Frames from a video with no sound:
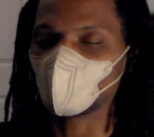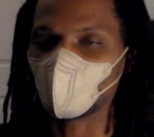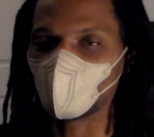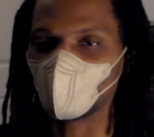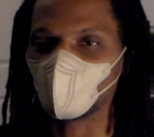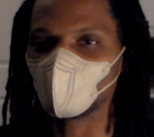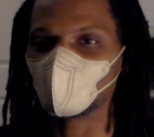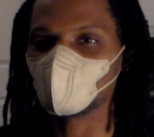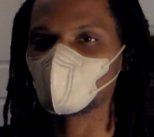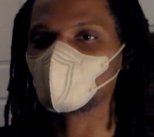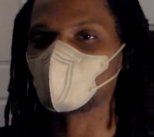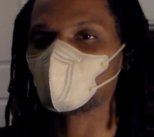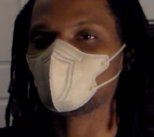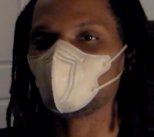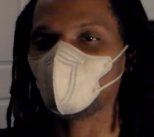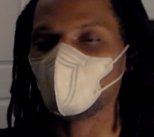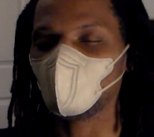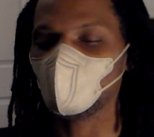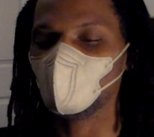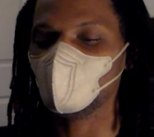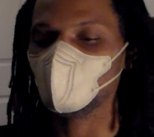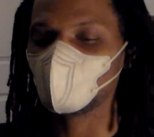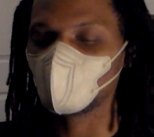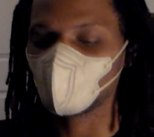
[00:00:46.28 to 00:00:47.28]
I
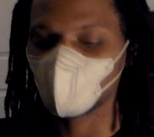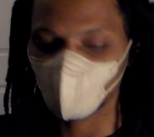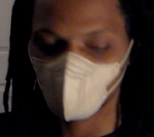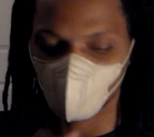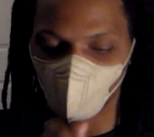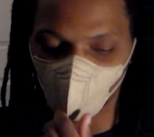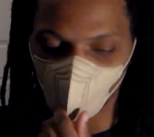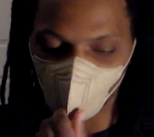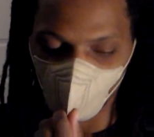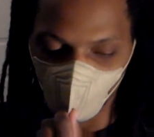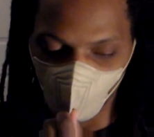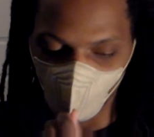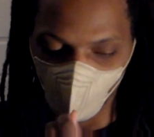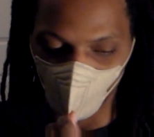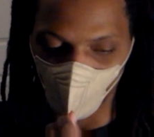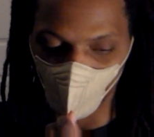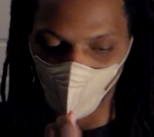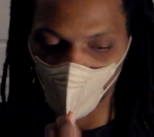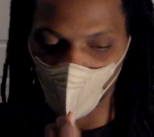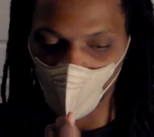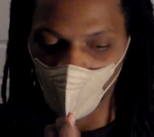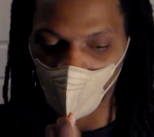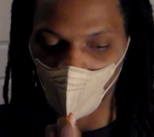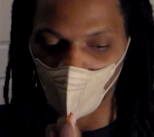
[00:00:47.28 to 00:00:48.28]
speak
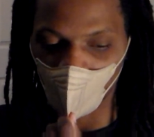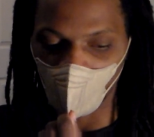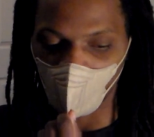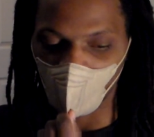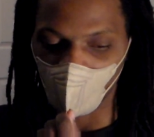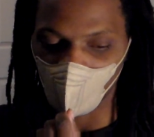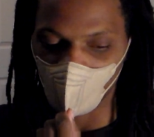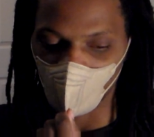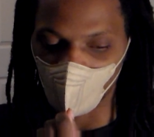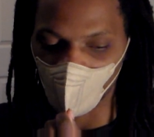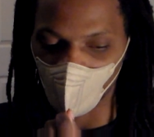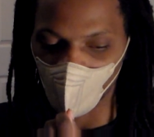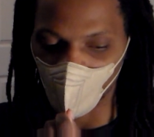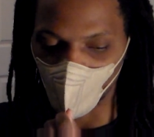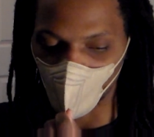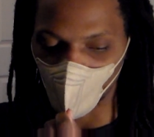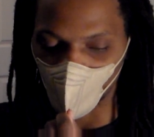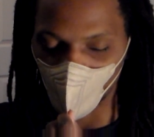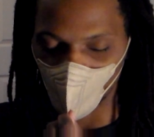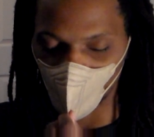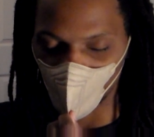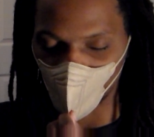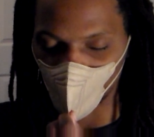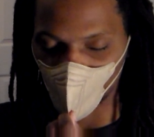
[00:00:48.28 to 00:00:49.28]
to
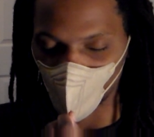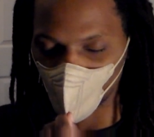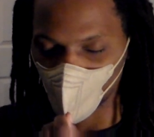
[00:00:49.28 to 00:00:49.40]
myself.